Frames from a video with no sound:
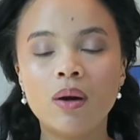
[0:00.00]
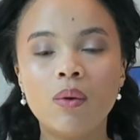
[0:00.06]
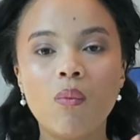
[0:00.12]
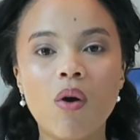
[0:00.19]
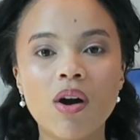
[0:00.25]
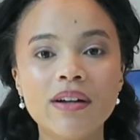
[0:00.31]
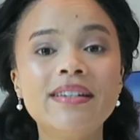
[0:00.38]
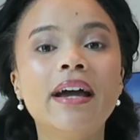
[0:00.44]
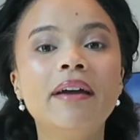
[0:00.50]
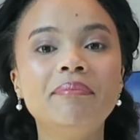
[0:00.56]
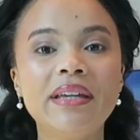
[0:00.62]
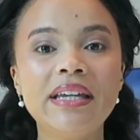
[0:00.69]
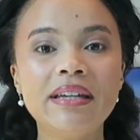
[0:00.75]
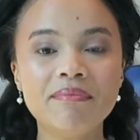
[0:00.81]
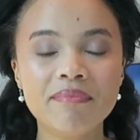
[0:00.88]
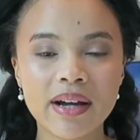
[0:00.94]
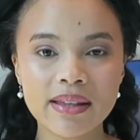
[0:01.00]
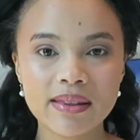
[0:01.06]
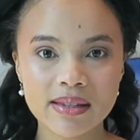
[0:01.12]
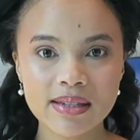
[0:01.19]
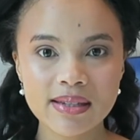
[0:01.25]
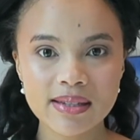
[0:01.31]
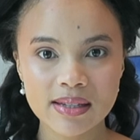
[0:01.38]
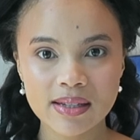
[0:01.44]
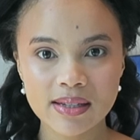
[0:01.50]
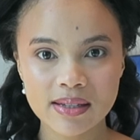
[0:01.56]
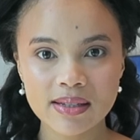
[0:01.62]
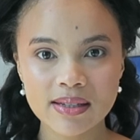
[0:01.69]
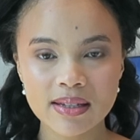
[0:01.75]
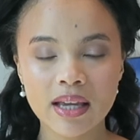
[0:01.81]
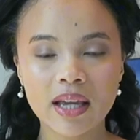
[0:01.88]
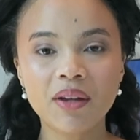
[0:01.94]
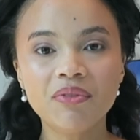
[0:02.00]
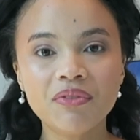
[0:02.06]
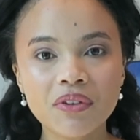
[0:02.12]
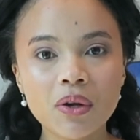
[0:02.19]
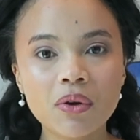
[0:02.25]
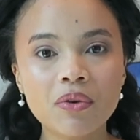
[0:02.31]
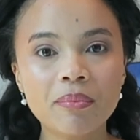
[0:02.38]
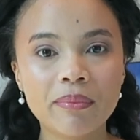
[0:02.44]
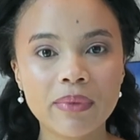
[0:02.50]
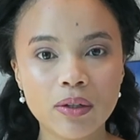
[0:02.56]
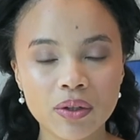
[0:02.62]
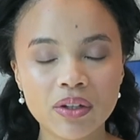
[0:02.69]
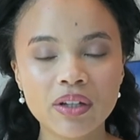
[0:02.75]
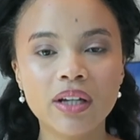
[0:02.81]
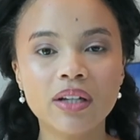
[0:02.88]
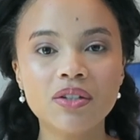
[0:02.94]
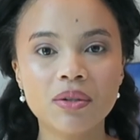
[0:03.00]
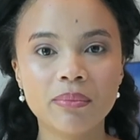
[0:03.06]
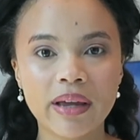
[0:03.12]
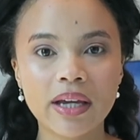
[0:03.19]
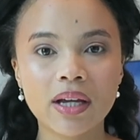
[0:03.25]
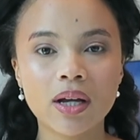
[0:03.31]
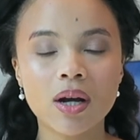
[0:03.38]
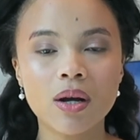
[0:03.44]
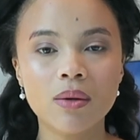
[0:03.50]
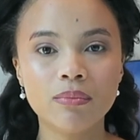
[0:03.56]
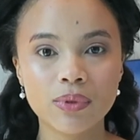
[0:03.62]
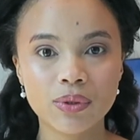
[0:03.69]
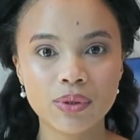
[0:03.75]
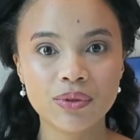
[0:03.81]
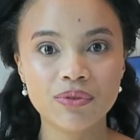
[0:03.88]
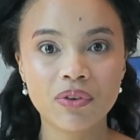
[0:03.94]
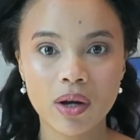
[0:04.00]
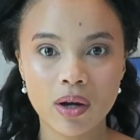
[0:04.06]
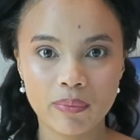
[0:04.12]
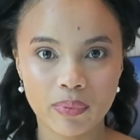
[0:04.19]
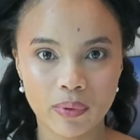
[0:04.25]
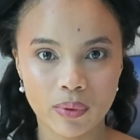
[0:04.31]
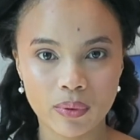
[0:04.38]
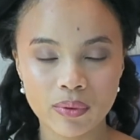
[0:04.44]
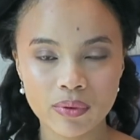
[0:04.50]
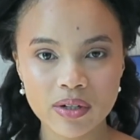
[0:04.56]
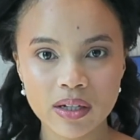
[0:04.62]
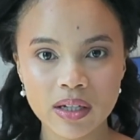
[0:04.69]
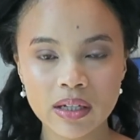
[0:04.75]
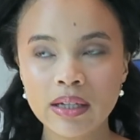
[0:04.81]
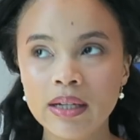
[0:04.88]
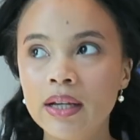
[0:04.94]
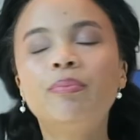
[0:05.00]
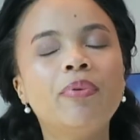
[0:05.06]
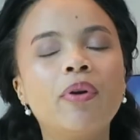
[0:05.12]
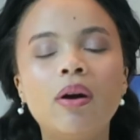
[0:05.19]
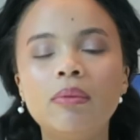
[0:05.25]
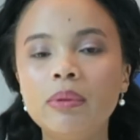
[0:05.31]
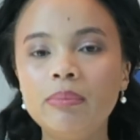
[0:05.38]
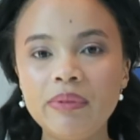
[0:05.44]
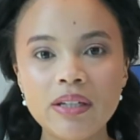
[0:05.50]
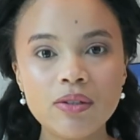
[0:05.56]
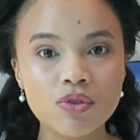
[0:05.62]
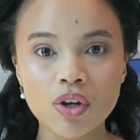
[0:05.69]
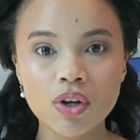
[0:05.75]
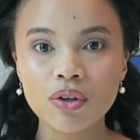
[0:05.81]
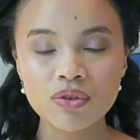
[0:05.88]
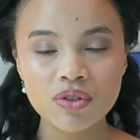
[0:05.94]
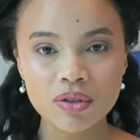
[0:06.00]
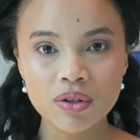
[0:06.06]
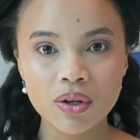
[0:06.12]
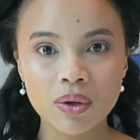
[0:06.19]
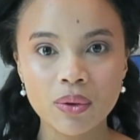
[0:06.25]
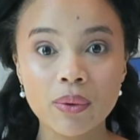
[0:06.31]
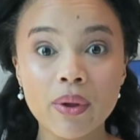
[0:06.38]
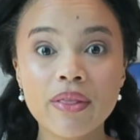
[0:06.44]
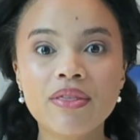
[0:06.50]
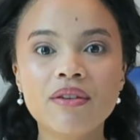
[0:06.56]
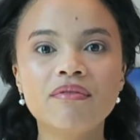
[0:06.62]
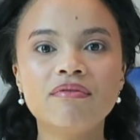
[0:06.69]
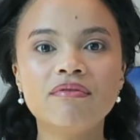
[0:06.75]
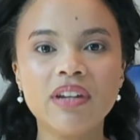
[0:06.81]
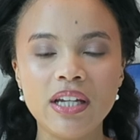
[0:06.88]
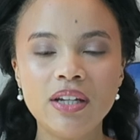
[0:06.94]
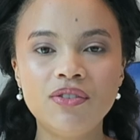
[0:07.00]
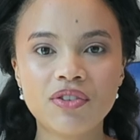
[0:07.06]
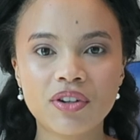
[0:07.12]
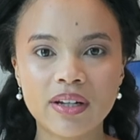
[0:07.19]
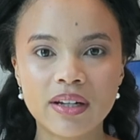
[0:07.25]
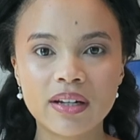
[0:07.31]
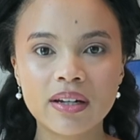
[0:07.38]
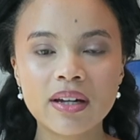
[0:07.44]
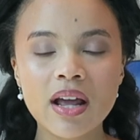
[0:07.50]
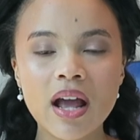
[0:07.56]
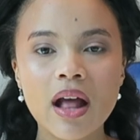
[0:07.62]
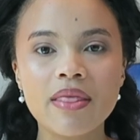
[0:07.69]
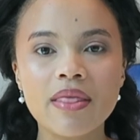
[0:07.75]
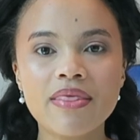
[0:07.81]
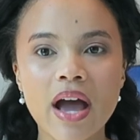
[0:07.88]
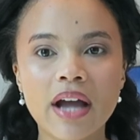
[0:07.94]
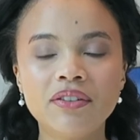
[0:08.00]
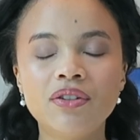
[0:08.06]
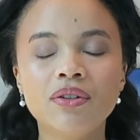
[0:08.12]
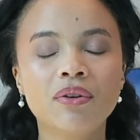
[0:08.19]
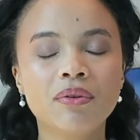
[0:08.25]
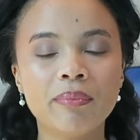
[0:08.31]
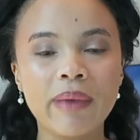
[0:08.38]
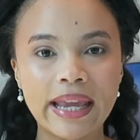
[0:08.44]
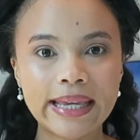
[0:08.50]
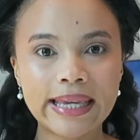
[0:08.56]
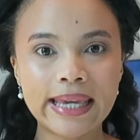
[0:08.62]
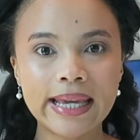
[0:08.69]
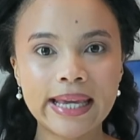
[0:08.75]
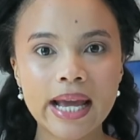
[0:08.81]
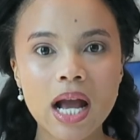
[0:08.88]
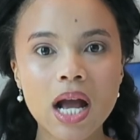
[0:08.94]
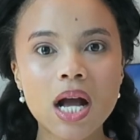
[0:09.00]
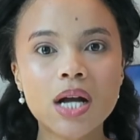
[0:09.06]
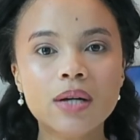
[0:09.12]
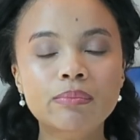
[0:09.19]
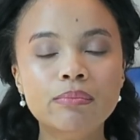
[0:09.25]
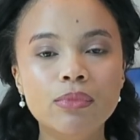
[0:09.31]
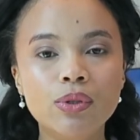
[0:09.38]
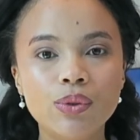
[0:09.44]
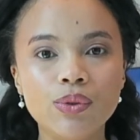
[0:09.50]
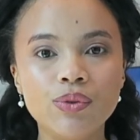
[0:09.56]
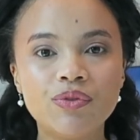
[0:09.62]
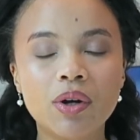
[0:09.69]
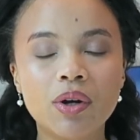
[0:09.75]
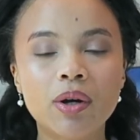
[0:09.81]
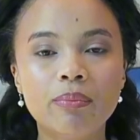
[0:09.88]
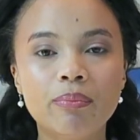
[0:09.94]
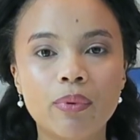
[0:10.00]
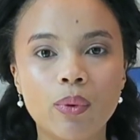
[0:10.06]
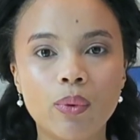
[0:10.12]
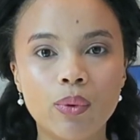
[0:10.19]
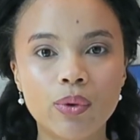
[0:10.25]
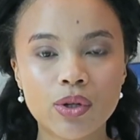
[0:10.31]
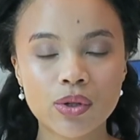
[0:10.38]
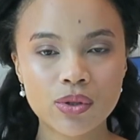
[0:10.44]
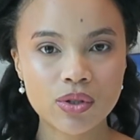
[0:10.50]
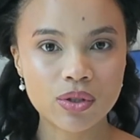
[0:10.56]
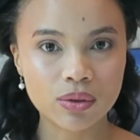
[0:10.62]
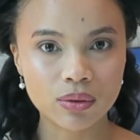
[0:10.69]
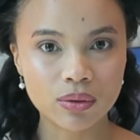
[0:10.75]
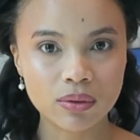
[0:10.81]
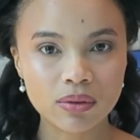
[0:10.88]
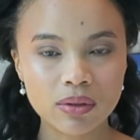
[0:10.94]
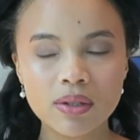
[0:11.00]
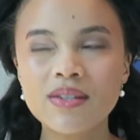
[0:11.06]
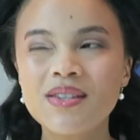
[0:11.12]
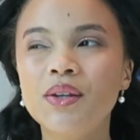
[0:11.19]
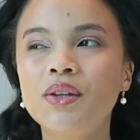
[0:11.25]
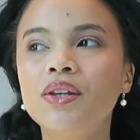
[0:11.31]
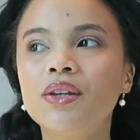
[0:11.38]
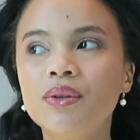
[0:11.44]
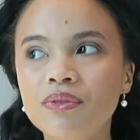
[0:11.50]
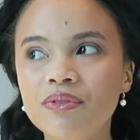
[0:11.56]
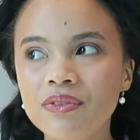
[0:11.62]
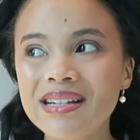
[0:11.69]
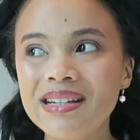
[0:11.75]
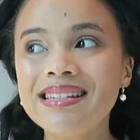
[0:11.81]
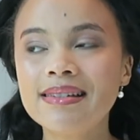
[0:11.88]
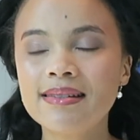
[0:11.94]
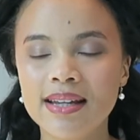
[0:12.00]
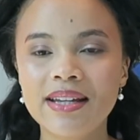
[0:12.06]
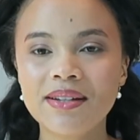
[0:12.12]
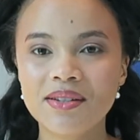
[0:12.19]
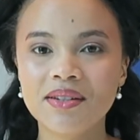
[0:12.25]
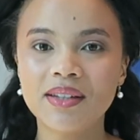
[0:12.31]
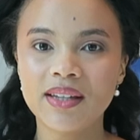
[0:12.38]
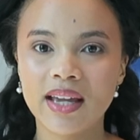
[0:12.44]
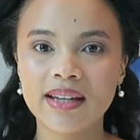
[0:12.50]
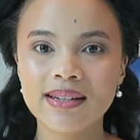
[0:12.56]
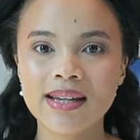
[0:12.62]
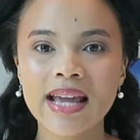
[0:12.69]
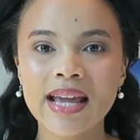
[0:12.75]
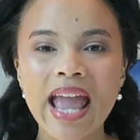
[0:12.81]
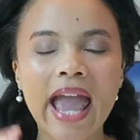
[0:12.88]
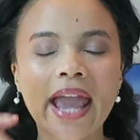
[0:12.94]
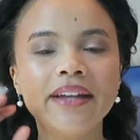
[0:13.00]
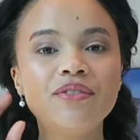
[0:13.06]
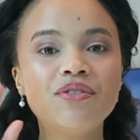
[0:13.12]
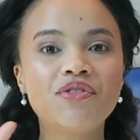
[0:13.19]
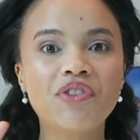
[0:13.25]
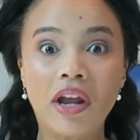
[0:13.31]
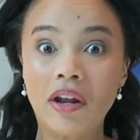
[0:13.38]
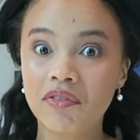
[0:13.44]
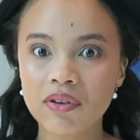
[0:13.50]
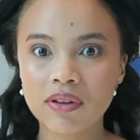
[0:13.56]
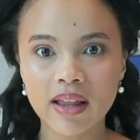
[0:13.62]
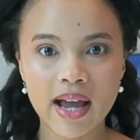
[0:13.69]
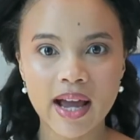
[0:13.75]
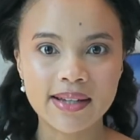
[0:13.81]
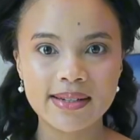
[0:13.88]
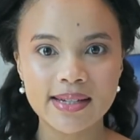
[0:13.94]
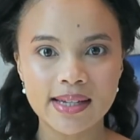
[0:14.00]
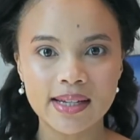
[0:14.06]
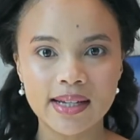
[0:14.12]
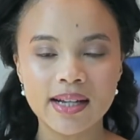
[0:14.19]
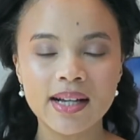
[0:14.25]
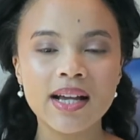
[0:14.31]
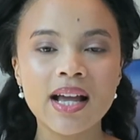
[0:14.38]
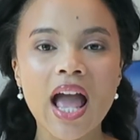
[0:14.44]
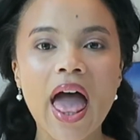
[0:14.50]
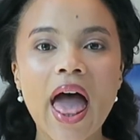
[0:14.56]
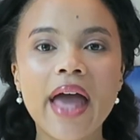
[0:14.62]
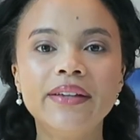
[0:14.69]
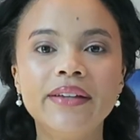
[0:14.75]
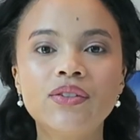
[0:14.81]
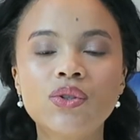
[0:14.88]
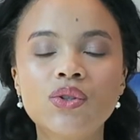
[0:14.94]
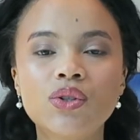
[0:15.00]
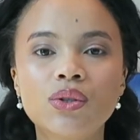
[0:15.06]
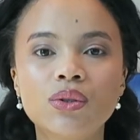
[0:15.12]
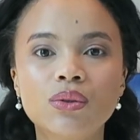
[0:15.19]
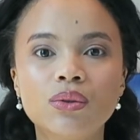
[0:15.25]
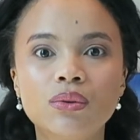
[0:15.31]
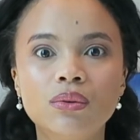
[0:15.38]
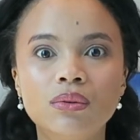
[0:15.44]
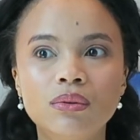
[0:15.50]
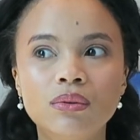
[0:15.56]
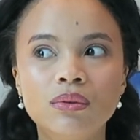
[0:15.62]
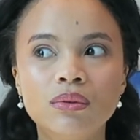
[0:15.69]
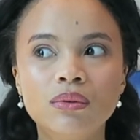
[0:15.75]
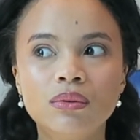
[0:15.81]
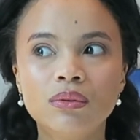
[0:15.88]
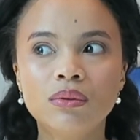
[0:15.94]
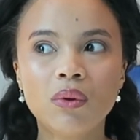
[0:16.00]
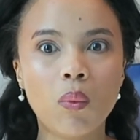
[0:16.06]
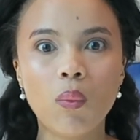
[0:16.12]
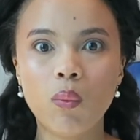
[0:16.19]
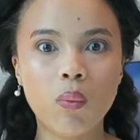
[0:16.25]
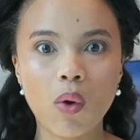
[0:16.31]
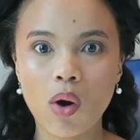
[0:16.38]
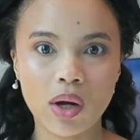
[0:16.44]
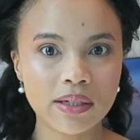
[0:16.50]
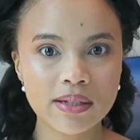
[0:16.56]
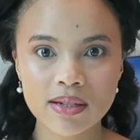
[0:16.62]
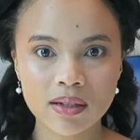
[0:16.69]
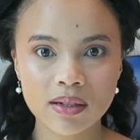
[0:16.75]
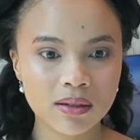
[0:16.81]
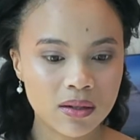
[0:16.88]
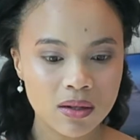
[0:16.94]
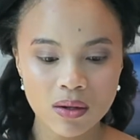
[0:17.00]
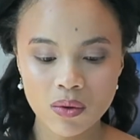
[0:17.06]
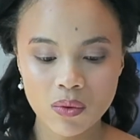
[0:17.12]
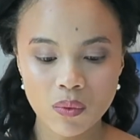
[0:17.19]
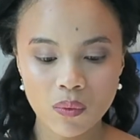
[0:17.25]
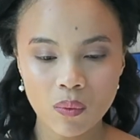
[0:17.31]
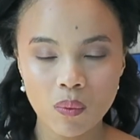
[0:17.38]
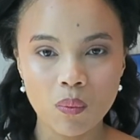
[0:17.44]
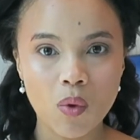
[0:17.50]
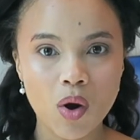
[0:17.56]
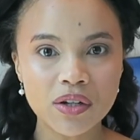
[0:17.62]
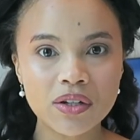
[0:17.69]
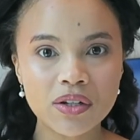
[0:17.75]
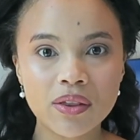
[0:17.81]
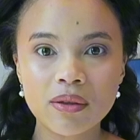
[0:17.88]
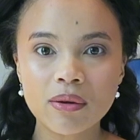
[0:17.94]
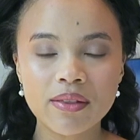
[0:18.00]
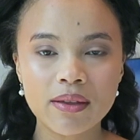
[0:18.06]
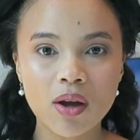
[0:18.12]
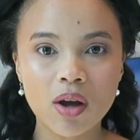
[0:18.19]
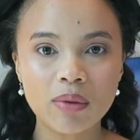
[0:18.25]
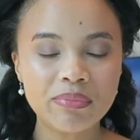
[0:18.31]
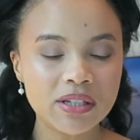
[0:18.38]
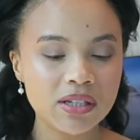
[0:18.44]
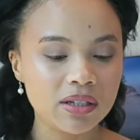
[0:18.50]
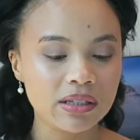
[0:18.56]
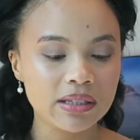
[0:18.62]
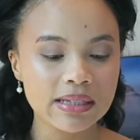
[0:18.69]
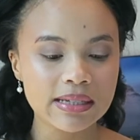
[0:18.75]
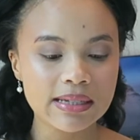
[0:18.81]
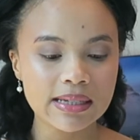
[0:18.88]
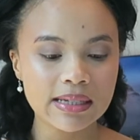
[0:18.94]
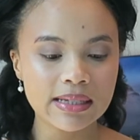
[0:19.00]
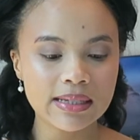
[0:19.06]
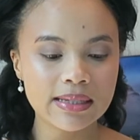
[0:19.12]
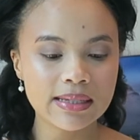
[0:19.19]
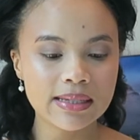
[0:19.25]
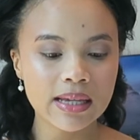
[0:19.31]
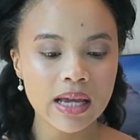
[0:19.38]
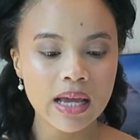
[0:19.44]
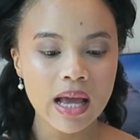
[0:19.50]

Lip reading: What I mean by this is, if you're looking to make a move abroad, you probably don't know the region that you're making a move abroad to. So you first need to get a general idea as to what are the opportunities,